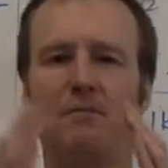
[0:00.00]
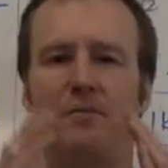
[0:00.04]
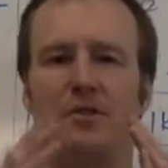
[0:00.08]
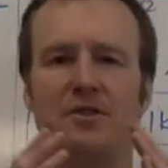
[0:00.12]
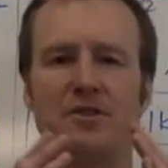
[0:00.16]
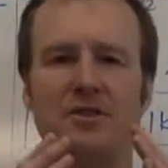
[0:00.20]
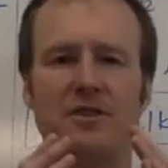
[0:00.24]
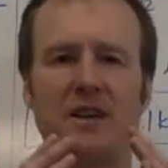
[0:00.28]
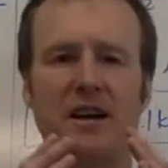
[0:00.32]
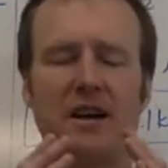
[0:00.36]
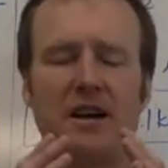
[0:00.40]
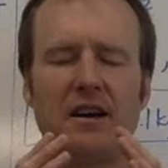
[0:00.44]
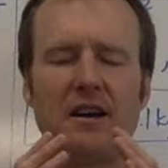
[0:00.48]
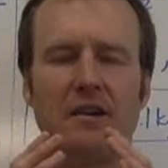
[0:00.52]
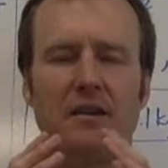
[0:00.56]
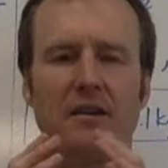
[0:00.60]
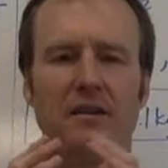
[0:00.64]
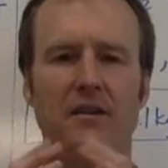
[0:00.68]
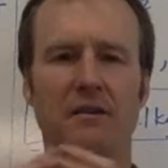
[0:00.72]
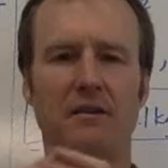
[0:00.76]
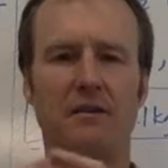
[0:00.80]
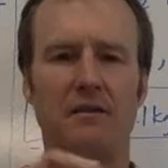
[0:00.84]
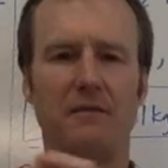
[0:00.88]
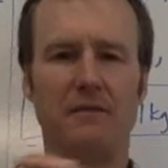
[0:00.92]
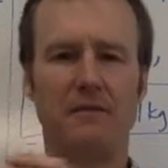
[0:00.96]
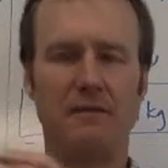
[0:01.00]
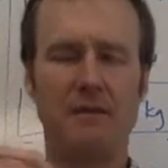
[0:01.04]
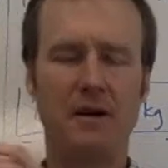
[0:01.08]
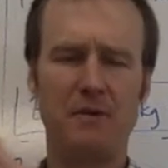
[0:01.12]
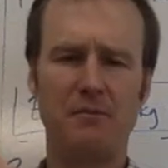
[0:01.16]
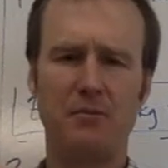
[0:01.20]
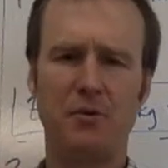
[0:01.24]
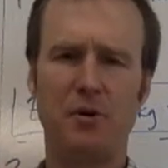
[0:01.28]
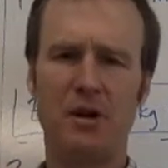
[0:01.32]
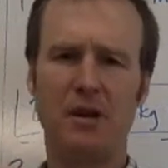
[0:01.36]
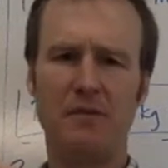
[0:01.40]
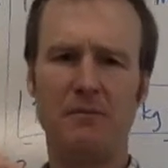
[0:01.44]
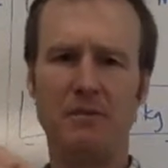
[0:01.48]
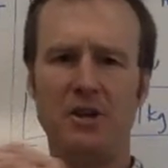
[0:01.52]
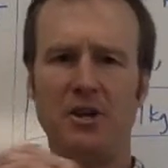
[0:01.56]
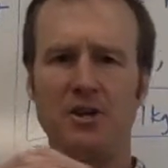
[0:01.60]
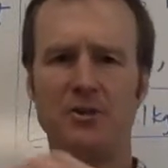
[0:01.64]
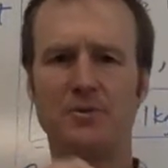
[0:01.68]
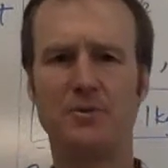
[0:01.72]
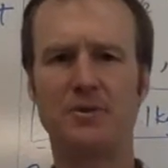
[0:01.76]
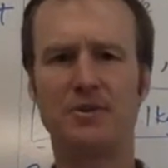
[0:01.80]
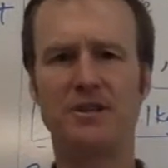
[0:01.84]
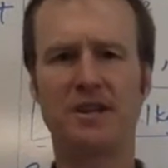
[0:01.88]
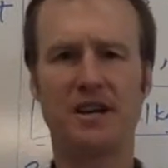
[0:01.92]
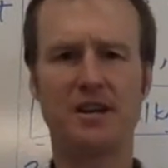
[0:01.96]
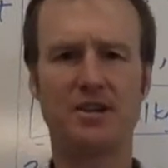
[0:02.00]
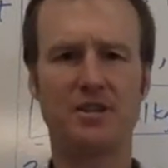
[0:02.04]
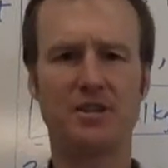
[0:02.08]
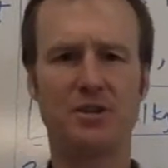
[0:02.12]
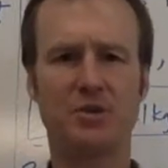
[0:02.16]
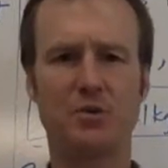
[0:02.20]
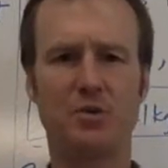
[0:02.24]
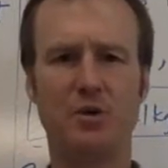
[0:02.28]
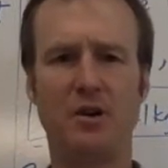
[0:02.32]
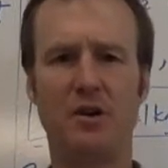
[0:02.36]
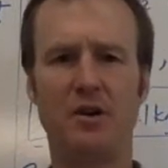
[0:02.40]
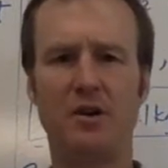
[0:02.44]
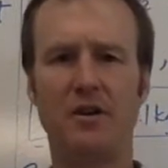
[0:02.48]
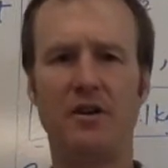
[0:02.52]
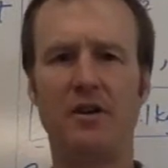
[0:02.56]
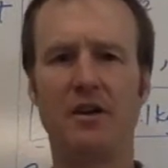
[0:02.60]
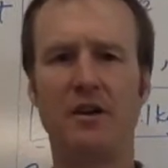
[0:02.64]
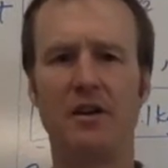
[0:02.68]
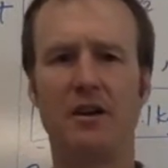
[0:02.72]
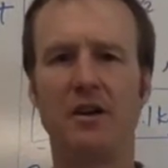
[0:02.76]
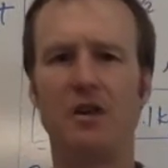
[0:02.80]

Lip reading: 9.8 meters per second squared,